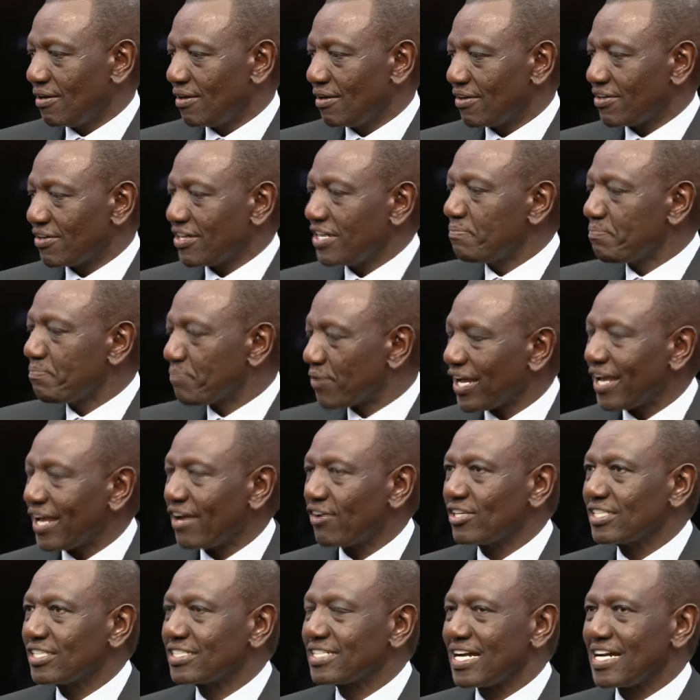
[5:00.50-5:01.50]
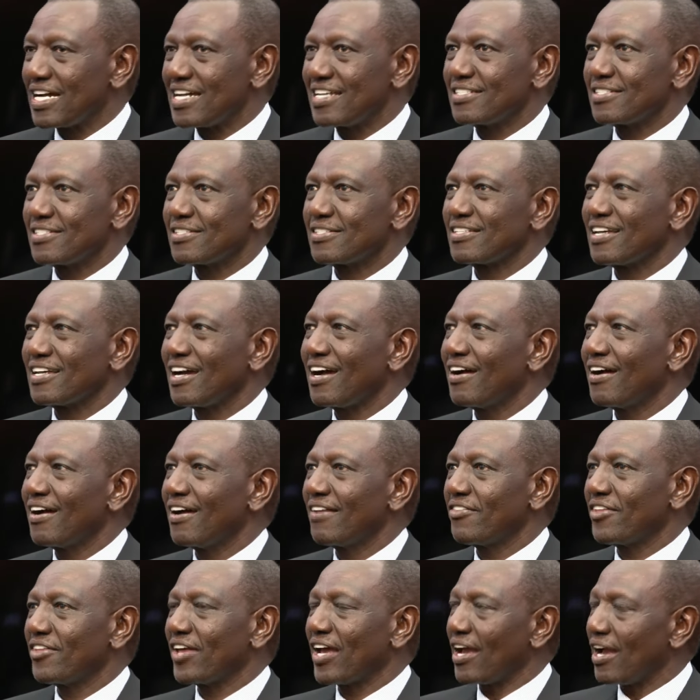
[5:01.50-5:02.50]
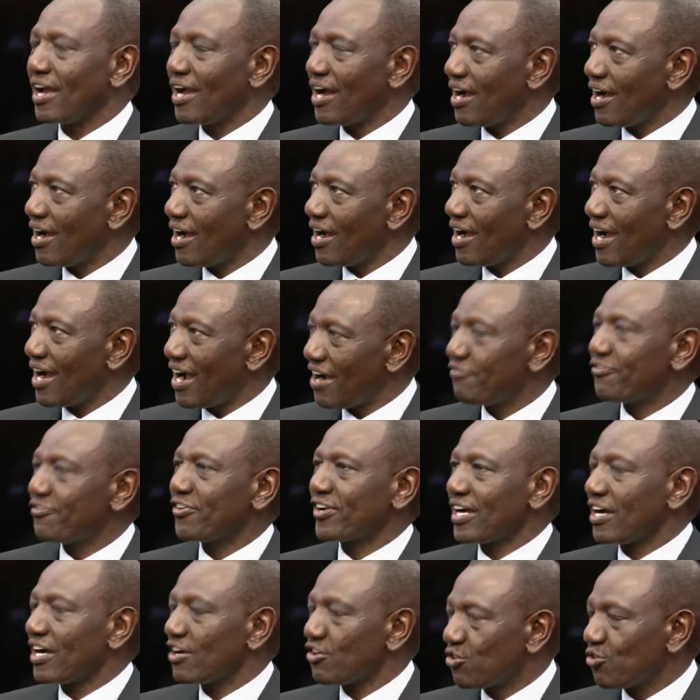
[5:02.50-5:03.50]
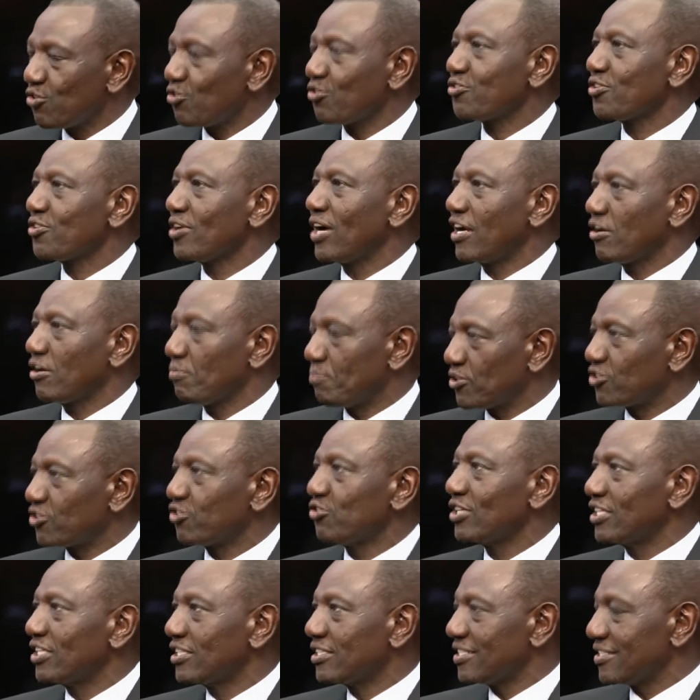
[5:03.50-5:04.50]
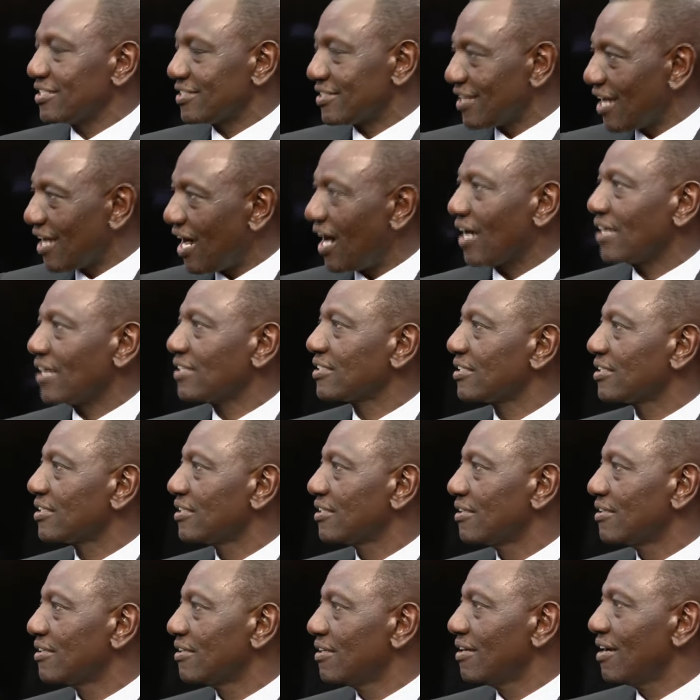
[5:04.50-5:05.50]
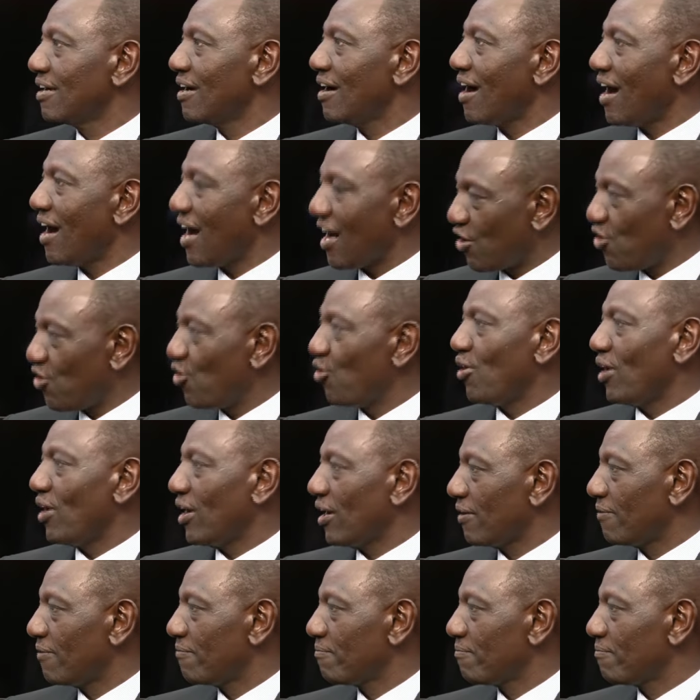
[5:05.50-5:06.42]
reprioritize the Africa Growth and Opportunities Act, AGOA.